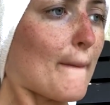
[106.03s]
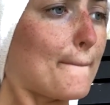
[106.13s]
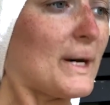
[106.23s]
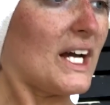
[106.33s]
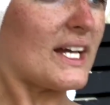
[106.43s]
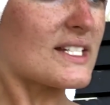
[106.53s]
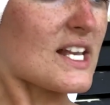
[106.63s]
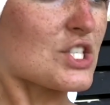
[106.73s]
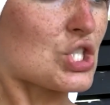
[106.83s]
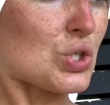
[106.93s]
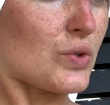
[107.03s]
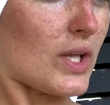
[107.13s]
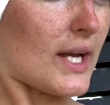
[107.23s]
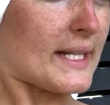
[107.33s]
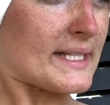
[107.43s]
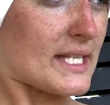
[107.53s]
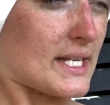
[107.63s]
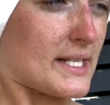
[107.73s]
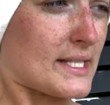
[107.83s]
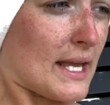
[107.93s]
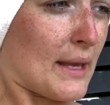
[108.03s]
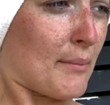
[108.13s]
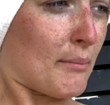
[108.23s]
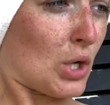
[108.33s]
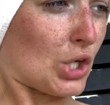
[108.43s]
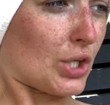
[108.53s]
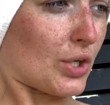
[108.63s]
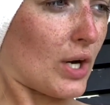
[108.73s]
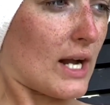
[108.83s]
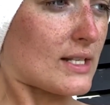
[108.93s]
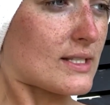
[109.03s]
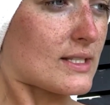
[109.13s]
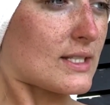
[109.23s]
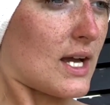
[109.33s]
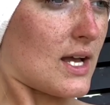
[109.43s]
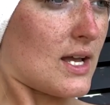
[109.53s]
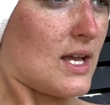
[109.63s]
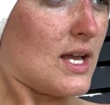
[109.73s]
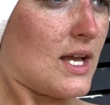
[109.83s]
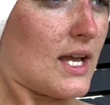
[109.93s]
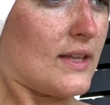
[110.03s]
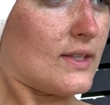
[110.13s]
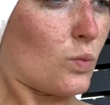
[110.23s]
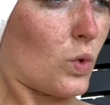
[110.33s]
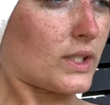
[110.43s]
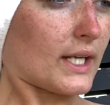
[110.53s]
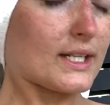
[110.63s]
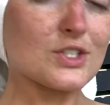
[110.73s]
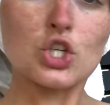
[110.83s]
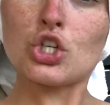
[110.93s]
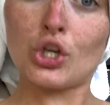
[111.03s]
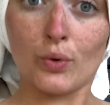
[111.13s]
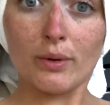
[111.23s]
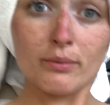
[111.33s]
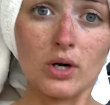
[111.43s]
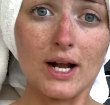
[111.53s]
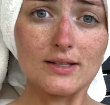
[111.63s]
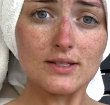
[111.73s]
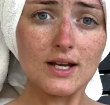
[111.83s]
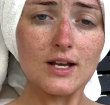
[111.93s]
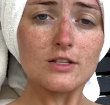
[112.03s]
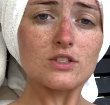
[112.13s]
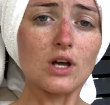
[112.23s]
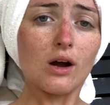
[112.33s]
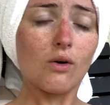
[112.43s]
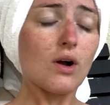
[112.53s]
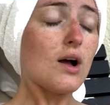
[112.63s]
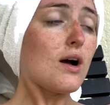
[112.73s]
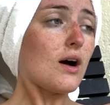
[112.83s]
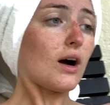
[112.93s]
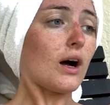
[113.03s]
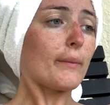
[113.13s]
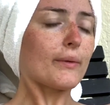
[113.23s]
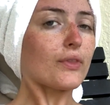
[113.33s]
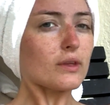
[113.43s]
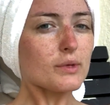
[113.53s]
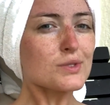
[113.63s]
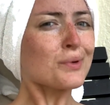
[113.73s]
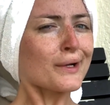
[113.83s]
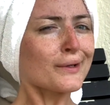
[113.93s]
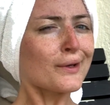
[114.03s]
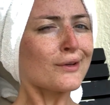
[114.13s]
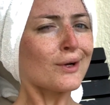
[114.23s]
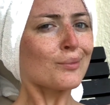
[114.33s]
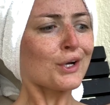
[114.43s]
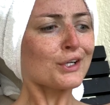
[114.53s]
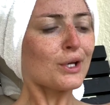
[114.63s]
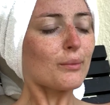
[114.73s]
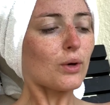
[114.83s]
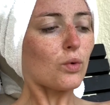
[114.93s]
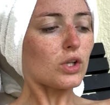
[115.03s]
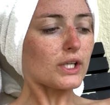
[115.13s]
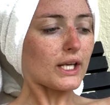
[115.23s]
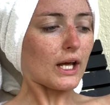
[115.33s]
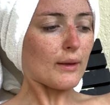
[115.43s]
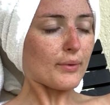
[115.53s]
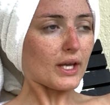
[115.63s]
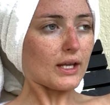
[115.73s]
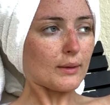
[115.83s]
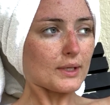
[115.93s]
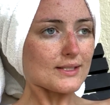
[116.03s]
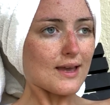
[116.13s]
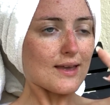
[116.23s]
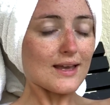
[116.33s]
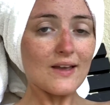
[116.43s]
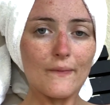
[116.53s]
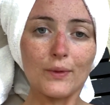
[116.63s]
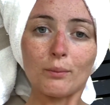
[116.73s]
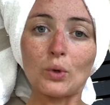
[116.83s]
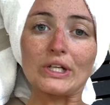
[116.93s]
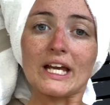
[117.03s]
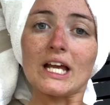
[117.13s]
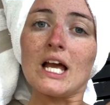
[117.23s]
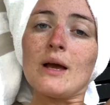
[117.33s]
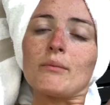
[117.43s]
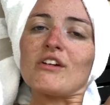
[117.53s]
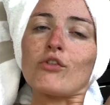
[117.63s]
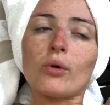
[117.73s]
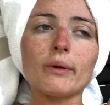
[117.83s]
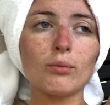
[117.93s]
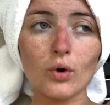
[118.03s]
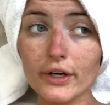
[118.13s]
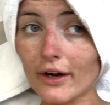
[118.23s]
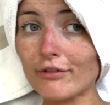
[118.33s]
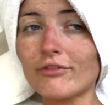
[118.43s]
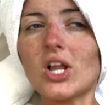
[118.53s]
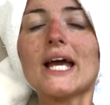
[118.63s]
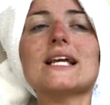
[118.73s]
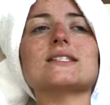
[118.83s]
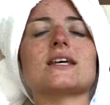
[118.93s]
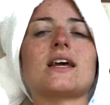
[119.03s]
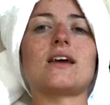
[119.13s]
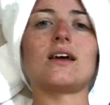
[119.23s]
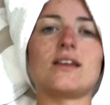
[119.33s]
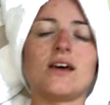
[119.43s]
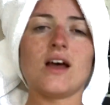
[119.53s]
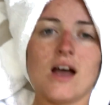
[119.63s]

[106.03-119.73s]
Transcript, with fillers: but it says two lines is embarazda and then one line is no embarazda. So um, I think it means pregnant and not pregnant, but we'll look it up and I'm going to take it in the morning before we board our flight and